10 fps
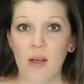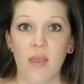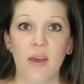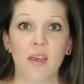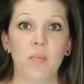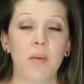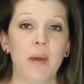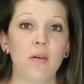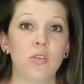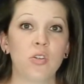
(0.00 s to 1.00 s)
that can be
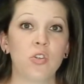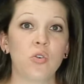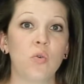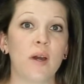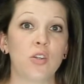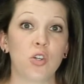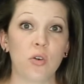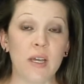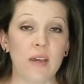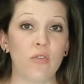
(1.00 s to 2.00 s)
mounted to a
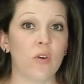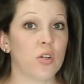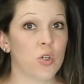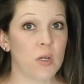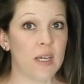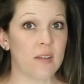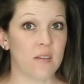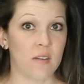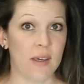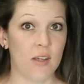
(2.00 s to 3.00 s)
tree for a tree
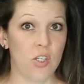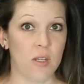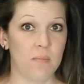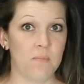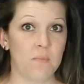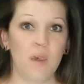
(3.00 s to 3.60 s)
installation.